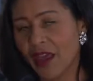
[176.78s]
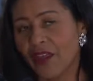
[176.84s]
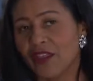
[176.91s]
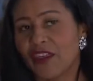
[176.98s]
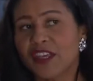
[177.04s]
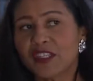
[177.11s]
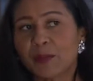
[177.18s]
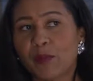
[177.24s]

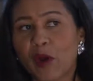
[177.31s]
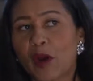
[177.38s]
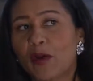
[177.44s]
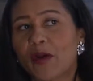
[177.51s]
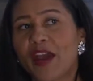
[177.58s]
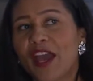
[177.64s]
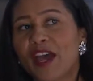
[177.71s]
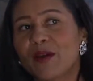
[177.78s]
This
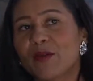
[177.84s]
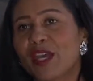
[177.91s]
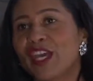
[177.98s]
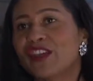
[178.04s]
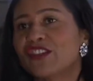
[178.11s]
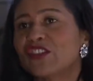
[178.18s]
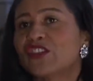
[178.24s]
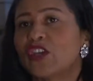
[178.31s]
program
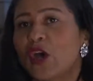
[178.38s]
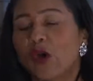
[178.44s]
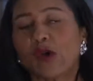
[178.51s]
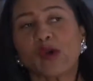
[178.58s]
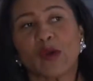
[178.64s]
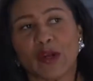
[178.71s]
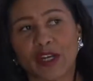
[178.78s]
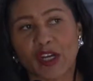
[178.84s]
is so
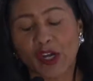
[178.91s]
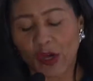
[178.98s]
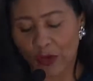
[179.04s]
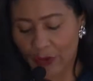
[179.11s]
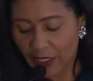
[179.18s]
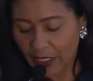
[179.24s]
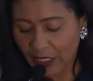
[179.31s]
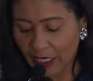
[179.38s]

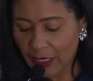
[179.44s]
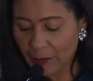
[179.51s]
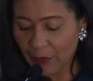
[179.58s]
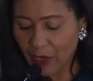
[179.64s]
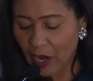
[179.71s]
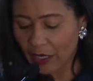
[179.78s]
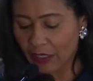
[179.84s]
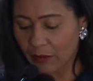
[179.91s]
critical in
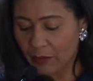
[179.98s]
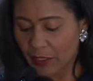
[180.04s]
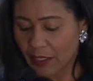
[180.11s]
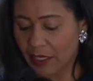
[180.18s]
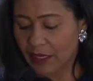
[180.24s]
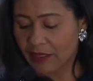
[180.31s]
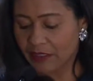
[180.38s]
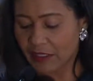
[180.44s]
keeping our
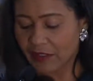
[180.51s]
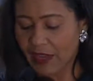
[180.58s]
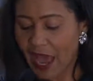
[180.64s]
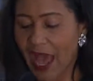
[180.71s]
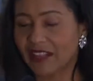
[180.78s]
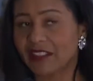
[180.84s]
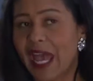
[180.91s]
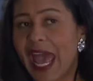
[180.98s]
communities
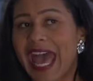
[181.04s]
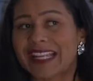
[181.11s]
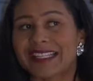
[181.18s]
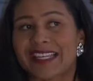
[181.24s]
intact as